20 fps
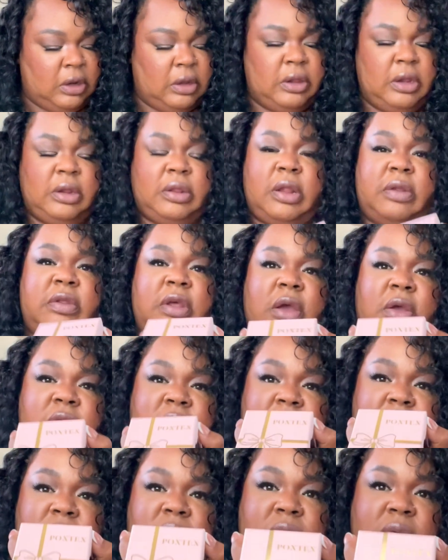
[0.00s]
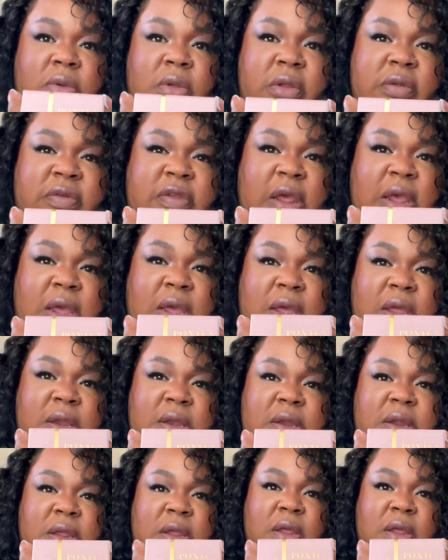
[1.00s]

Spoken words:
I think that's how you say it.